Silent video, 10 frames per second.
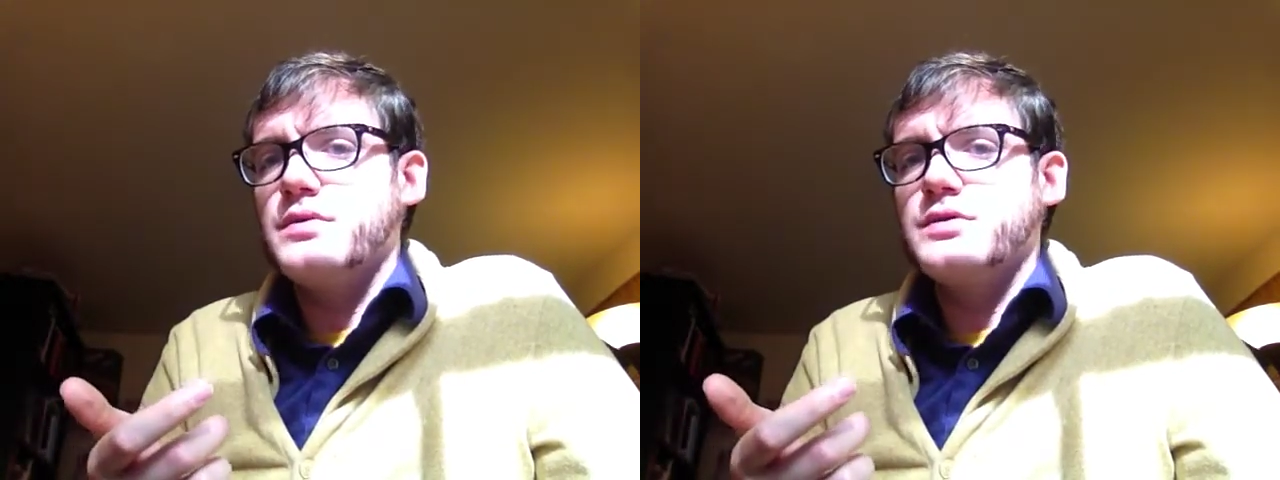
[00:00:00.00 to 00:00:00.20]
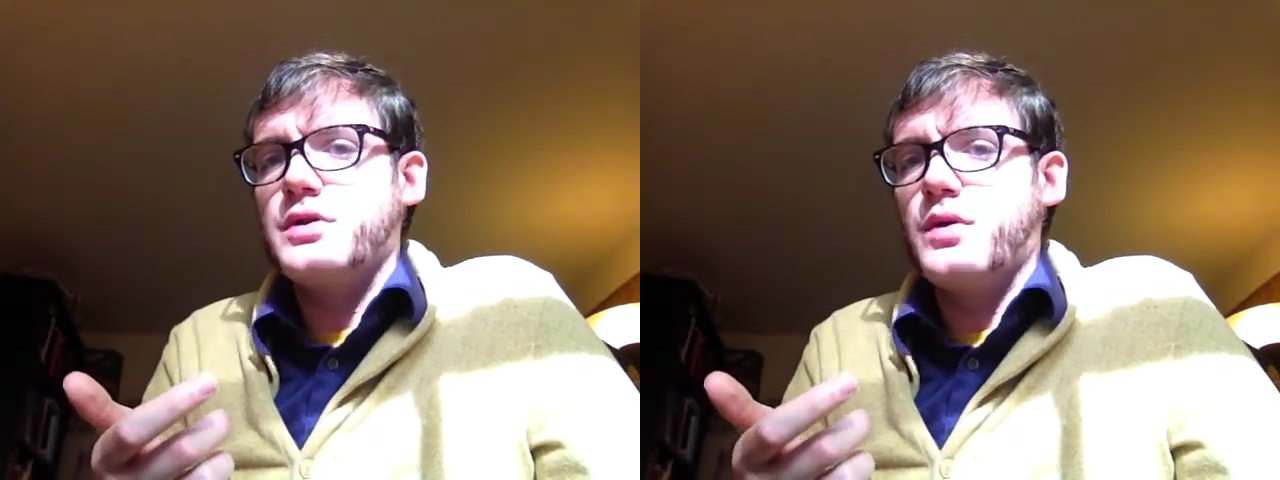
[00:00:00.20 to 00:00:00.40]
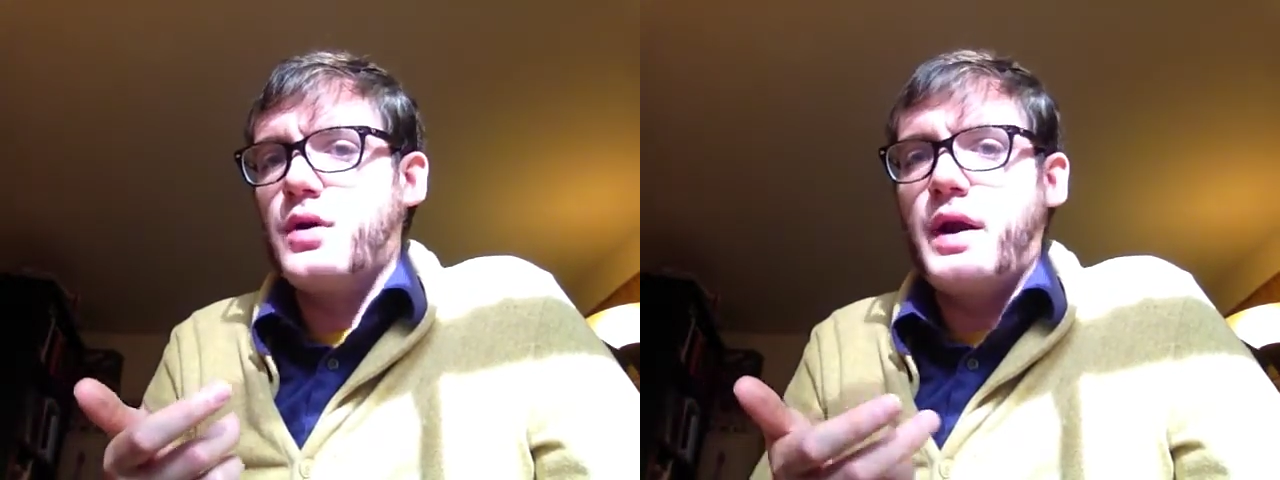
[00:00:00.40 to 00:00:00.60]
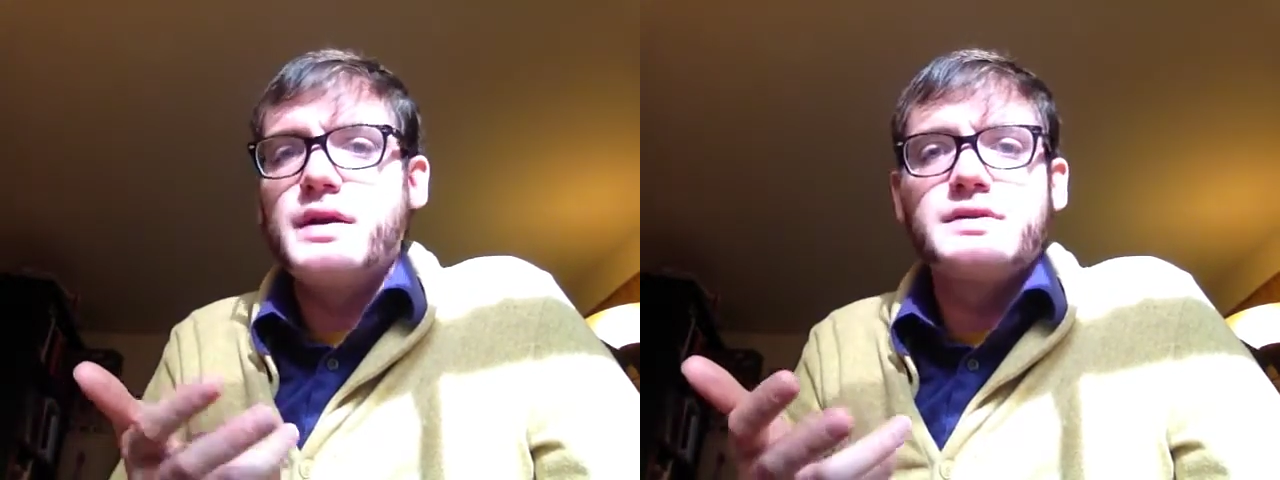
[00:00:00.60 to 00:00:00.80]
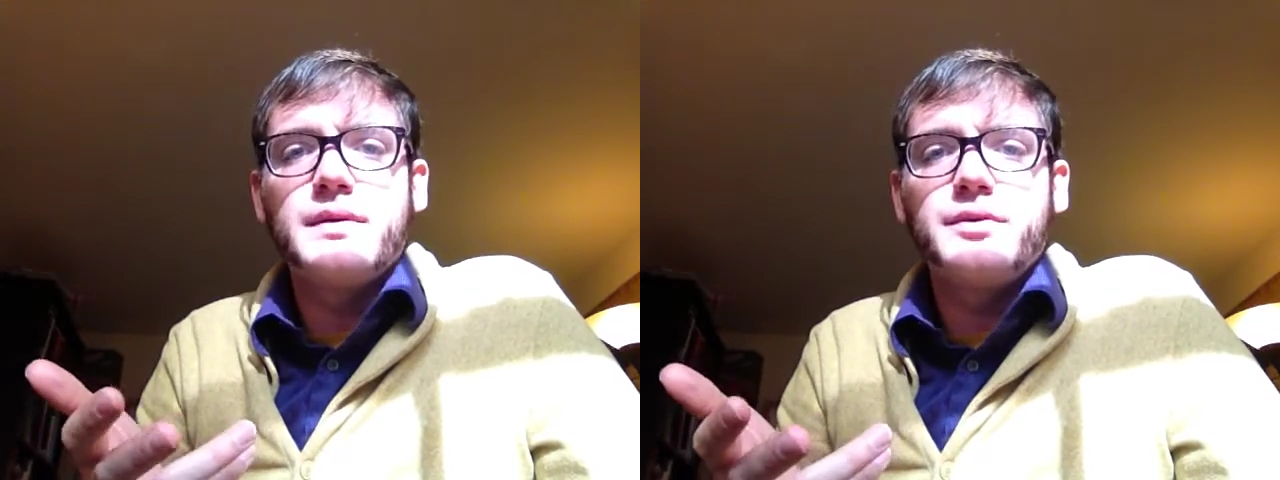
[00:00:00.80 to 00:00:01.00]
So a great
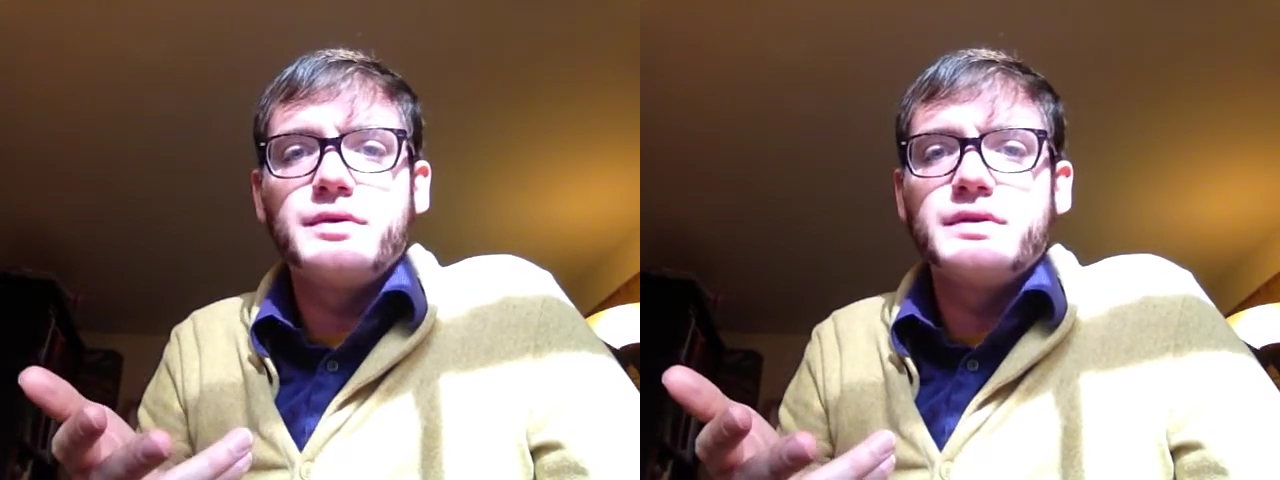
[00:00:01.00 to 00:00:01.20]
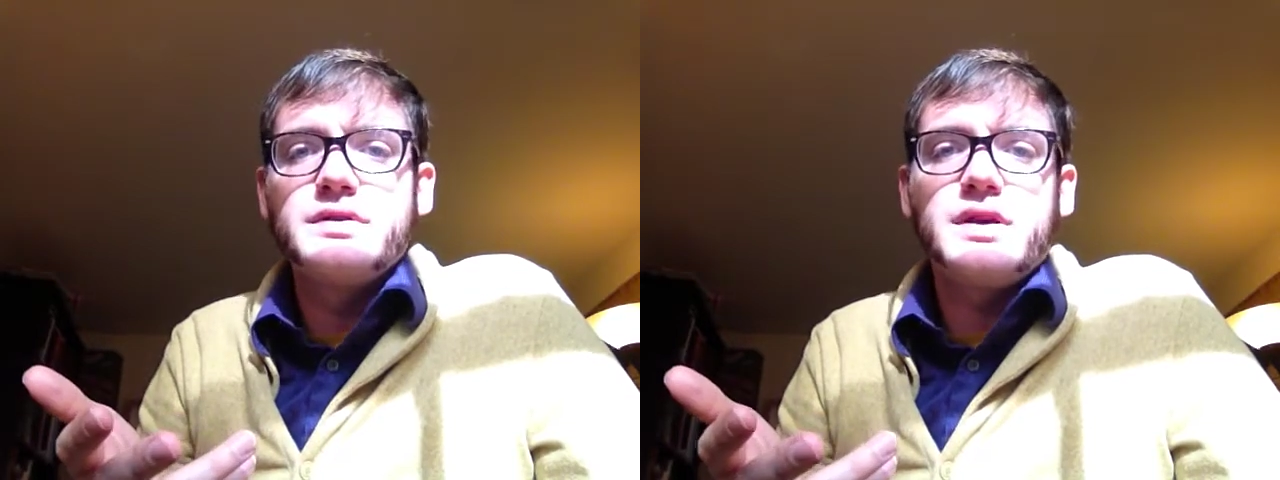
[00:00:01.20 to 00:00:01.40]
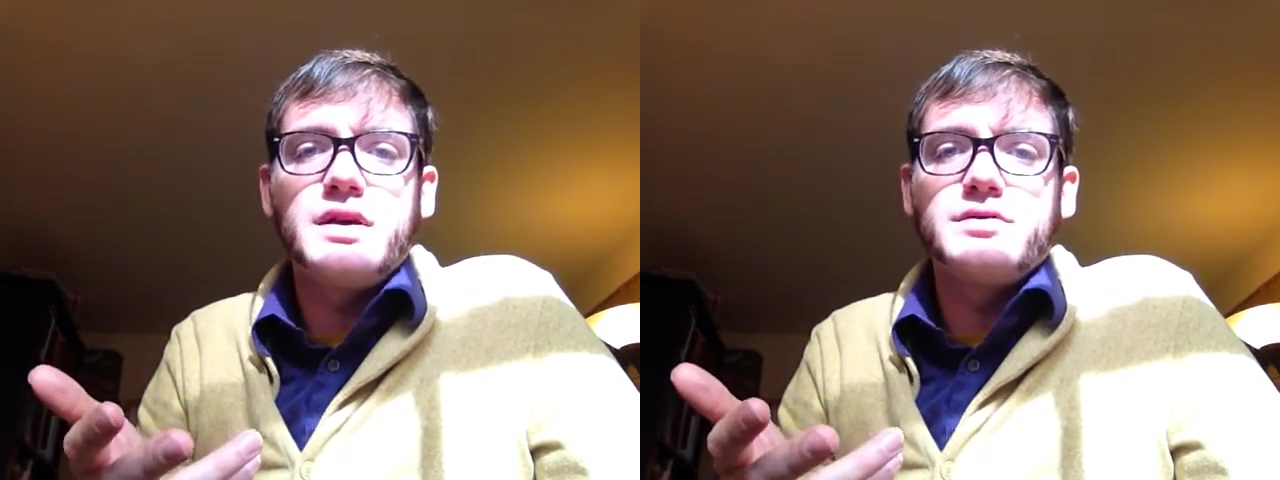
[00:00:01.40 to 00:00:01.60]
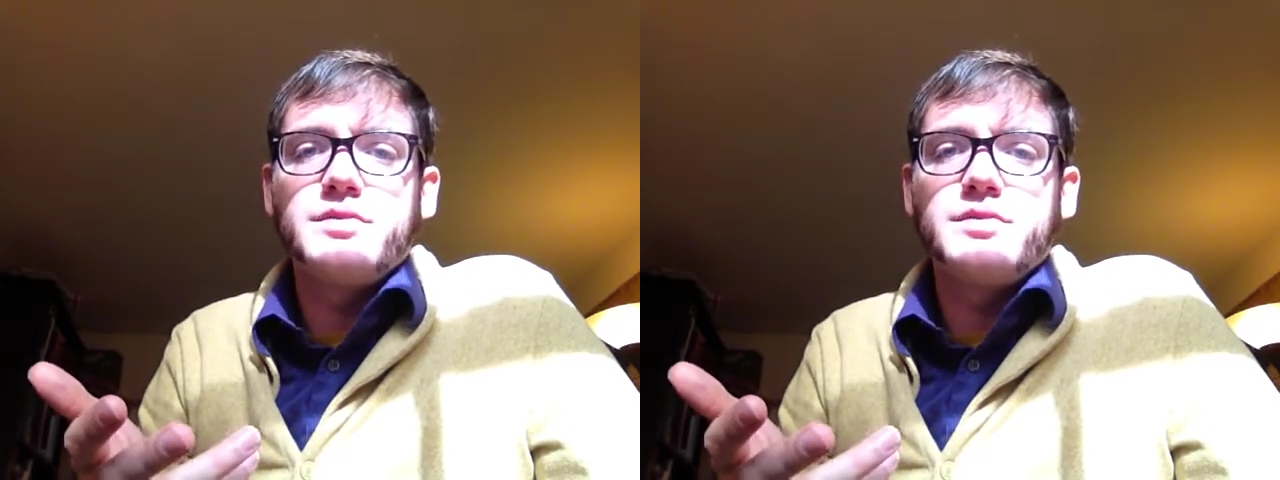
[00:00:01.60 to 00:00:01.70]
example in this case